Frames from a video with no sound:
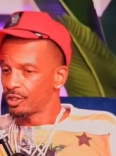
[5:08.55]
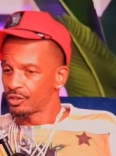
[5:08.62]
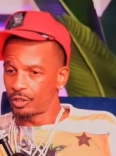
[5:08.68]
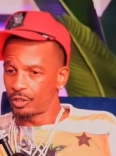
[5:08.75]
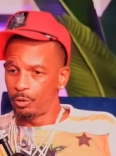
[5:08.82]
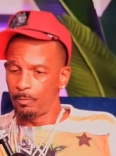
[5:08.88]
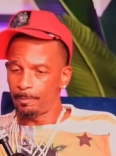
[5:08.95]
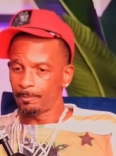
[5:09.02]

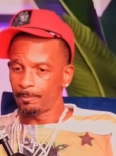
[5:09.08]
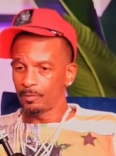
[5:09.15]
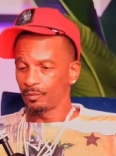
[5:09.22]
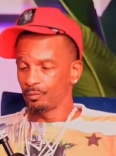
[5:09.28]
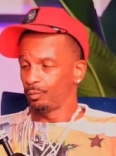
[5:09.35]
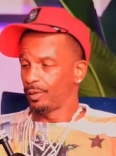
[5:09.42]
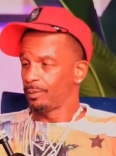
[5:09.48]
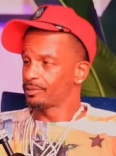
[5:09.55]
So
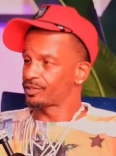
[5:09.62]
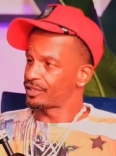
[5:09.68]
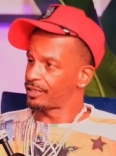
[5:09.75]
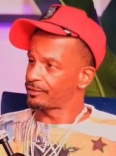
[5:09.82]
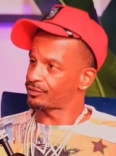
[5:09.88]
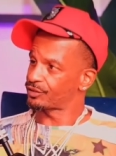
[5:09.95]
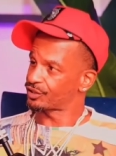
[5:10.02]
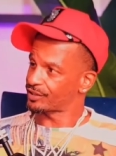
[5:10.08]
we were
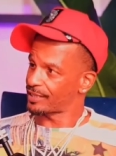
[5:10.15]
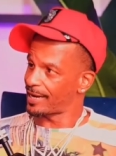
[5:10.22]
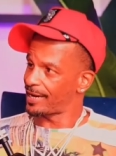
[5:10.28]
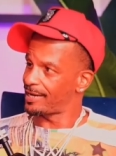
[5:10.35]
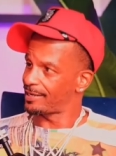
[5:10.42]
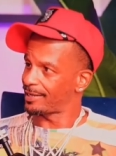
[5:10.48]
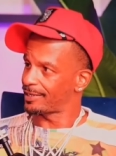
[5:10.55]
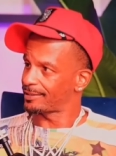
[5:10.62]

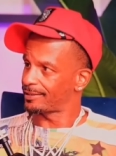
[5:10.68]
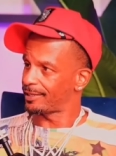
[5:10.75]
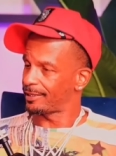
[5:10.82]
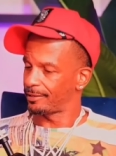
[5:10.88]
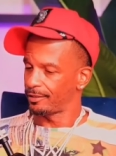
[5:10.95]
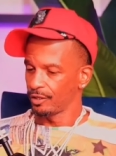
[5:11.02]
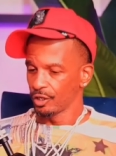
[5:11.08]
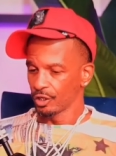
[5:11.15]
self-sustained like
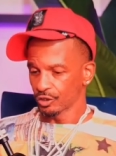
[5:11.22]
that.